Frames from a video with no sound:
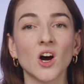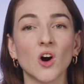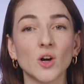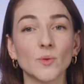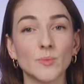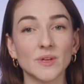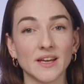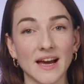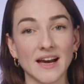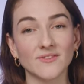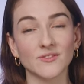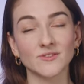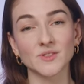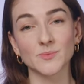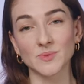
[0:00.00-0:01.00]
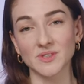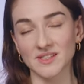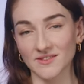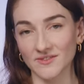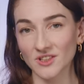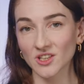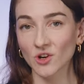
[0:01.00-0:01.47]
on behalf of
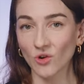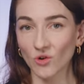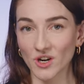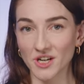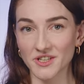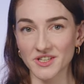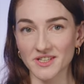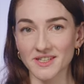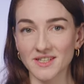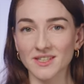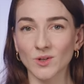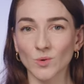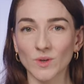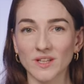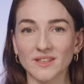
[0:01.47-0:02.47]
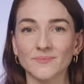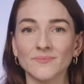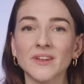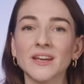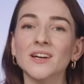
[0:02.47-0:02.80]
specific origins with